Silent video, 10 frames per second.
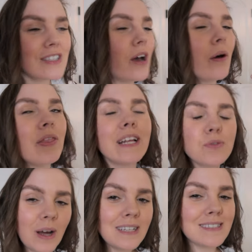So
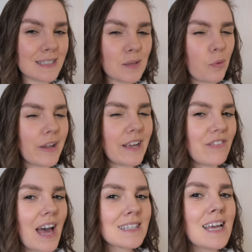that's one disappointing
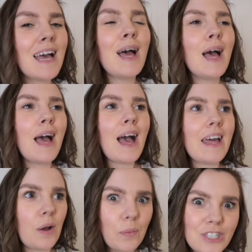fact.
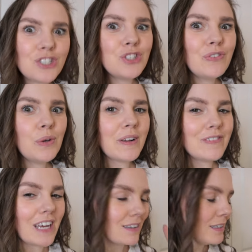And I wish Joovy would have
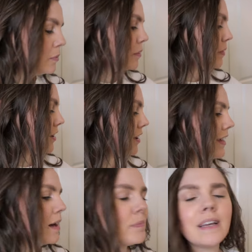done a little bit better on
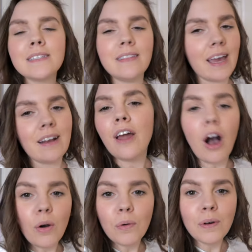that because they
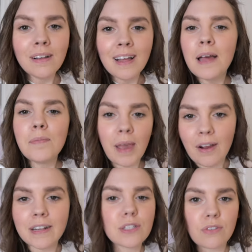know
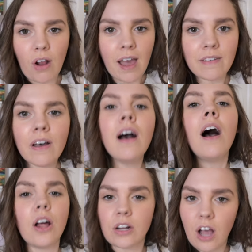parents thrive
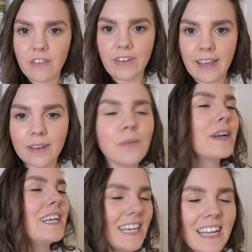on coffee.
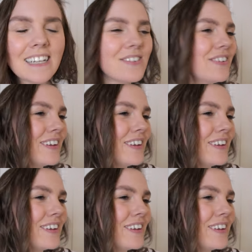We need it.